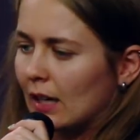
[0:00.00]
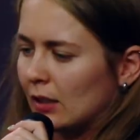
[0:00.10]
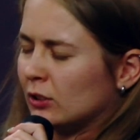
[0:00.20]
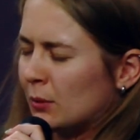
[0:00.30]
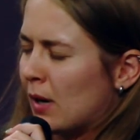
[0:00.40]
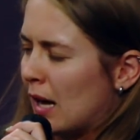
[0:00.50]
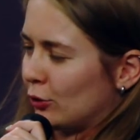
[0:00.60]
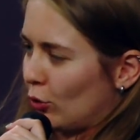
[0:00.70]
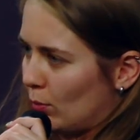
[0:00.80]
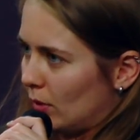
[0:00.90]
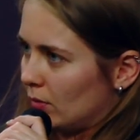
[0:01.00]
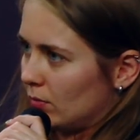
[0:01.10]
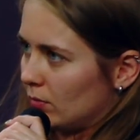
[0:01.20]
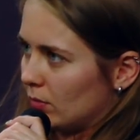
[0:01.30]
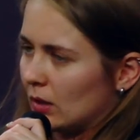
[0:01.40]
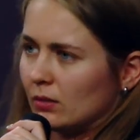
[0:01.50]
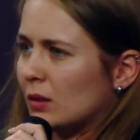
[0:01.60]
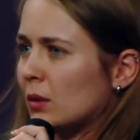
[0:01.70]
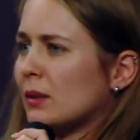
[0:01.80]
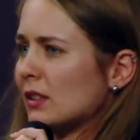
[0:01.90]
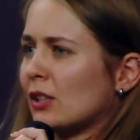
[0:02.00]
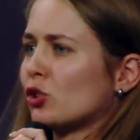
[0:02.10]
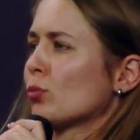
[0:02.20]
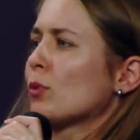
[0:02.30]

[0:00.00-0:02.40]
the government, um,